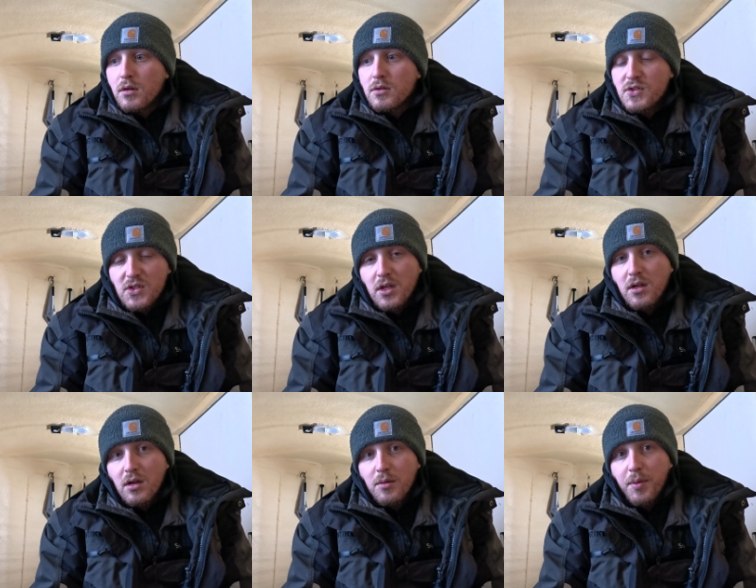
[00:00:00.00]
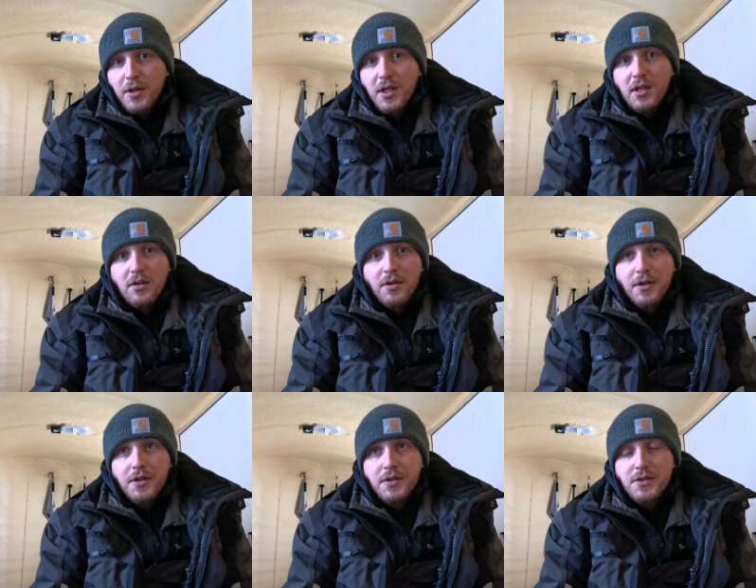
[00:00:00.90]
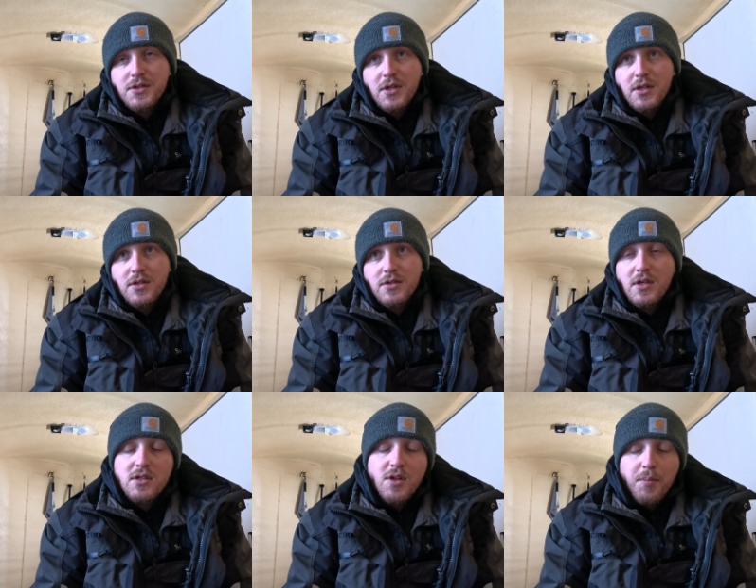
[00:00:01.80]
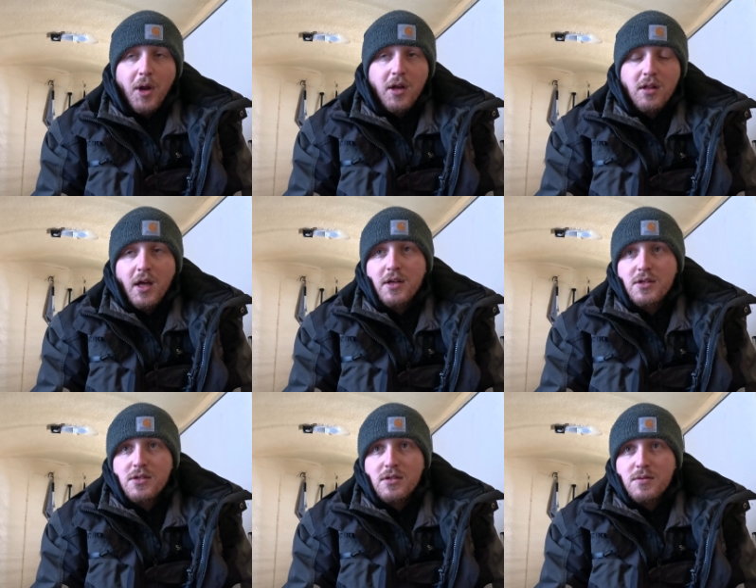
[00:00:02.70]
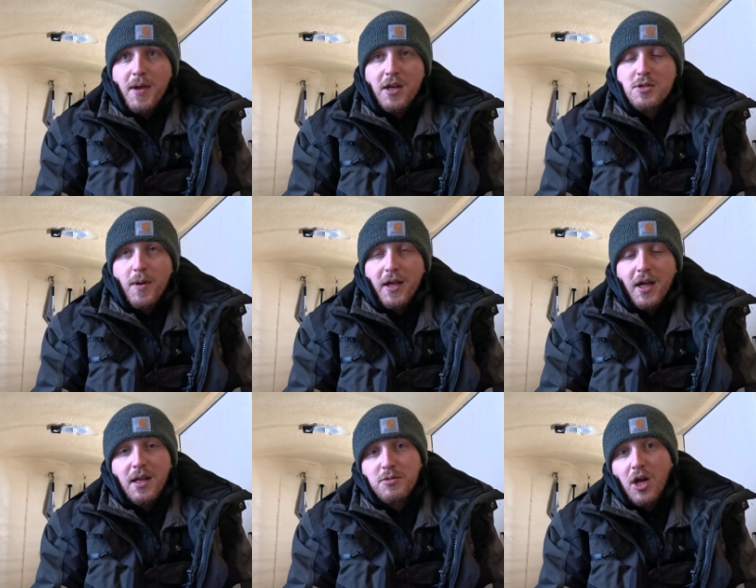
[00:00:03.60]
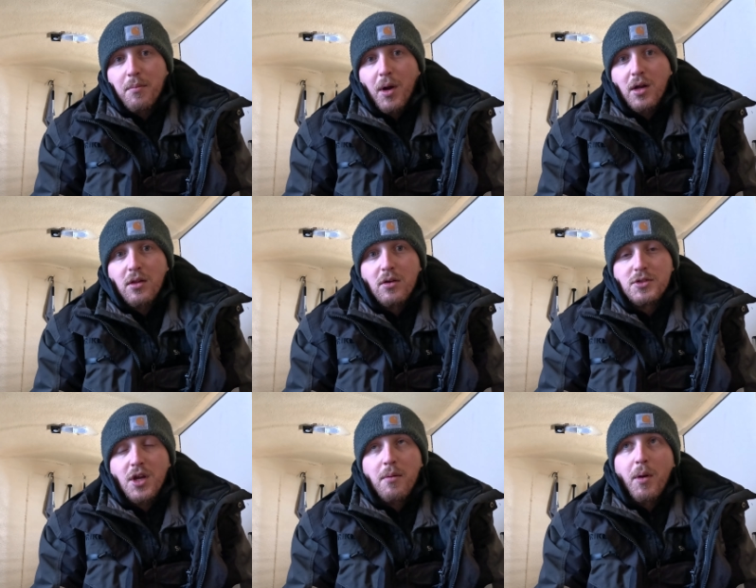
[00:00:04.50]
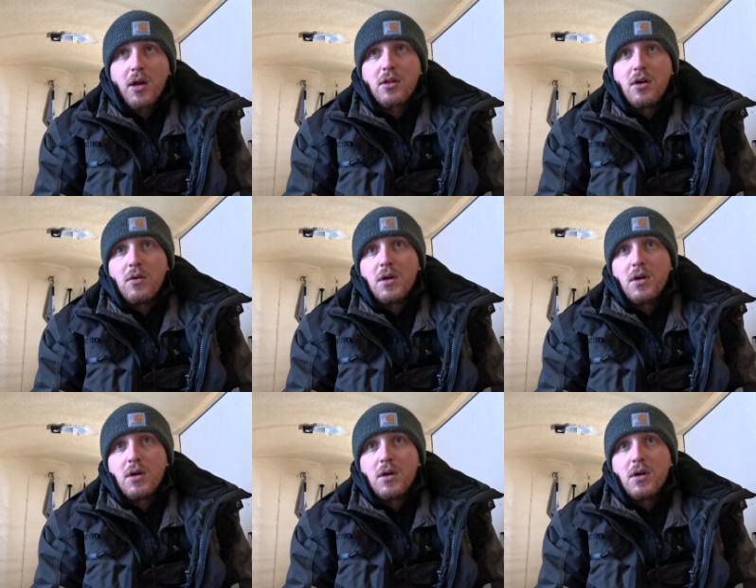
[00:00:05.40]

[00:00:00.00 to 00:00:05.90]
Sitka in particular is the product line is managed by a guy named John Barklow, and John Barklow